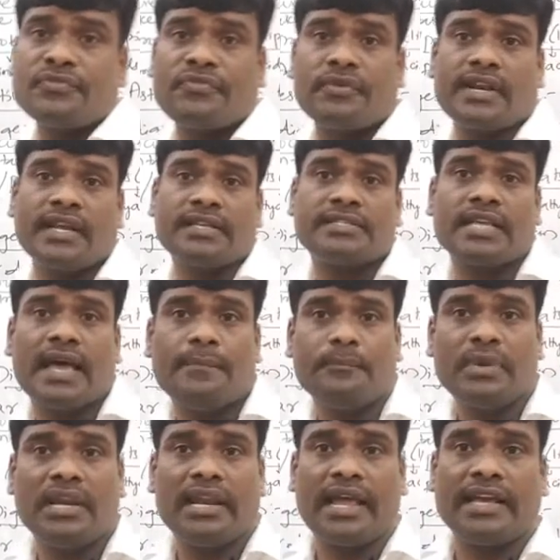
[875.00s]
for
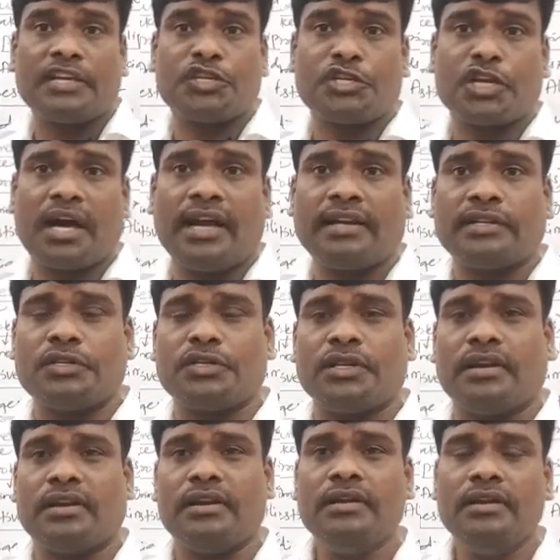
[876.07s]
example like shark,
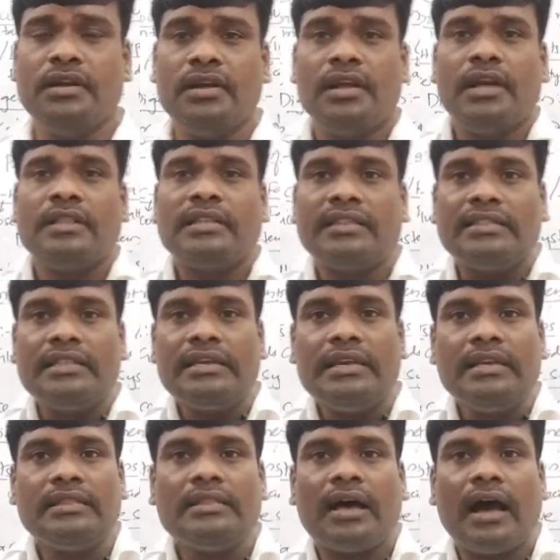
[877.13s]
children, the
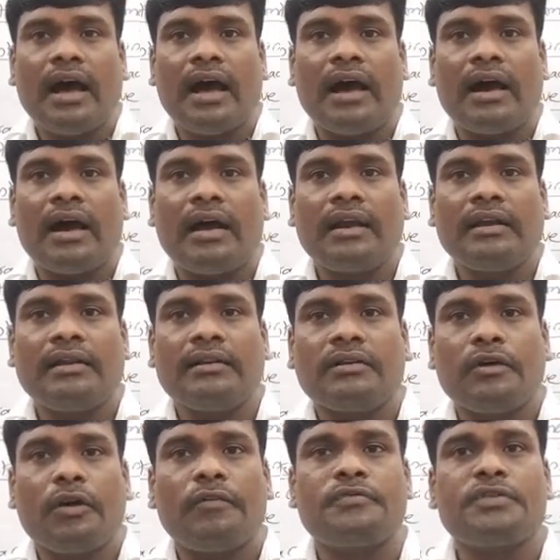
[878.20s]
teeth are
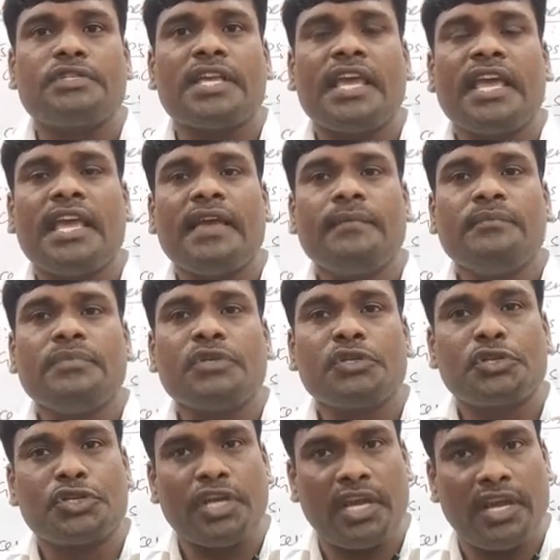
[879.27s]
of same
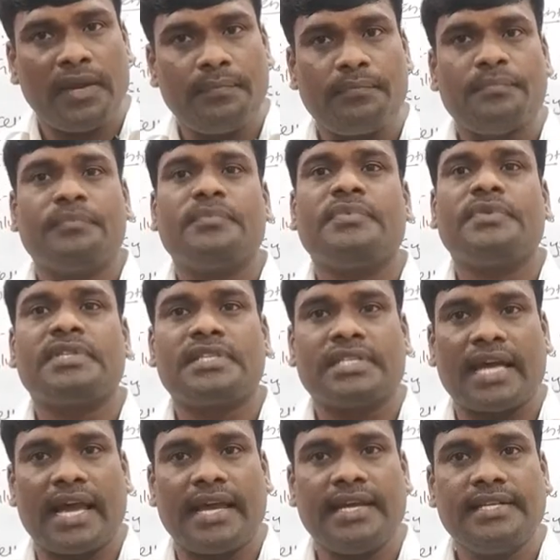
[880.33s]
shape,
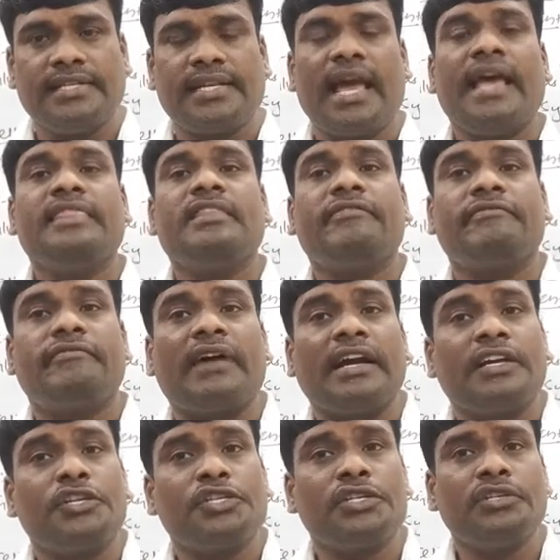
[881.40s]
size, and the
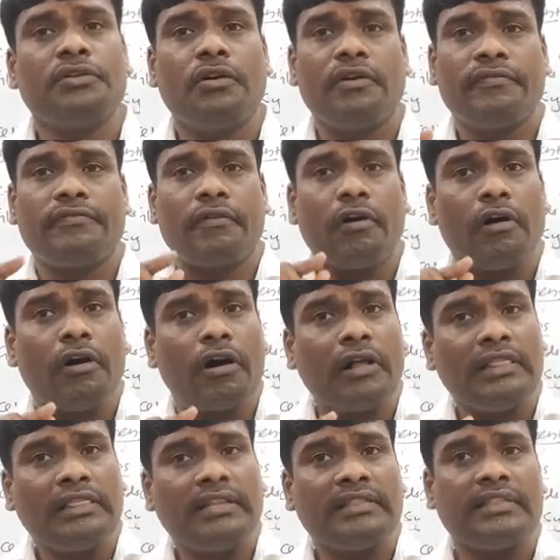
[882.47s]
function of
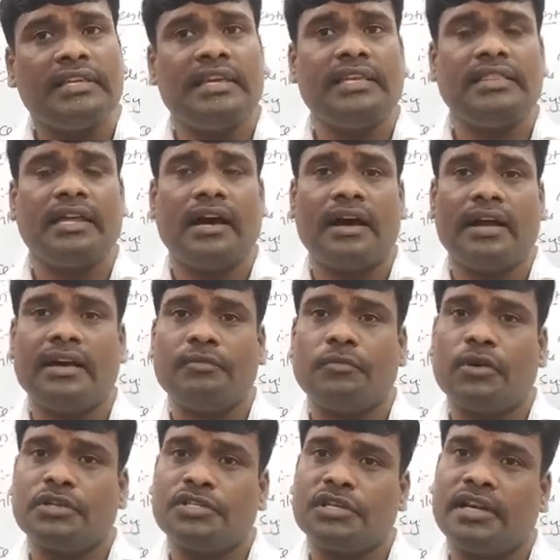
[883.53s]
all the teeth are
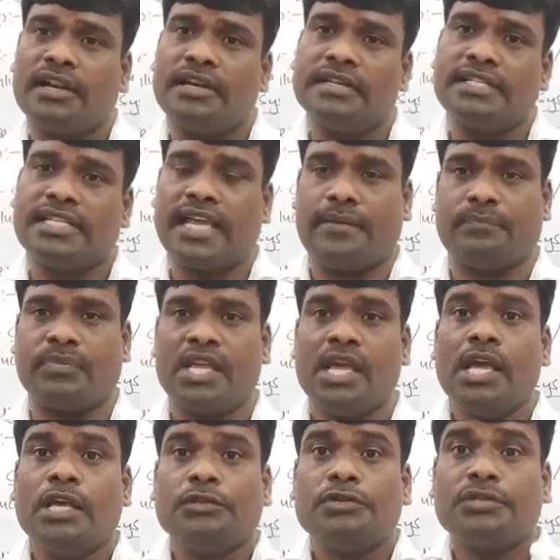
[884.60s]
what children? Same.
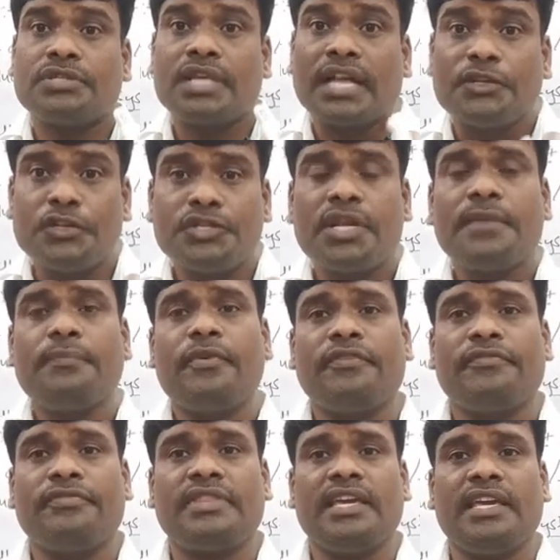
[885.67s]
So such type
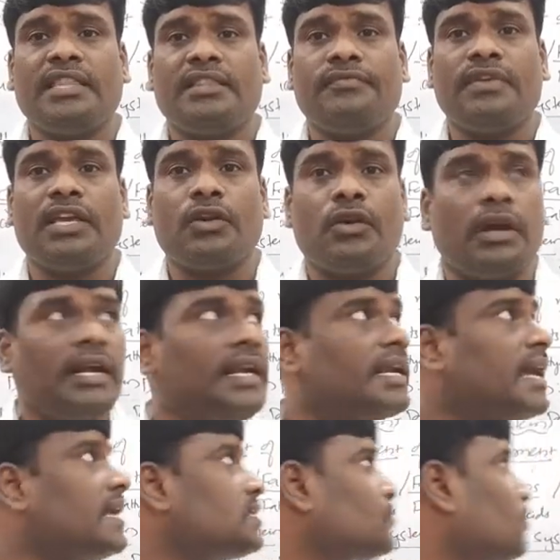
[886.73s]
of teeth we call it
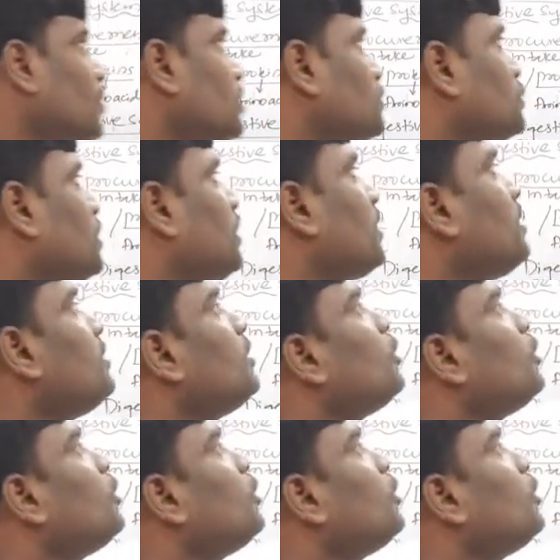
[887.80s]
as what children?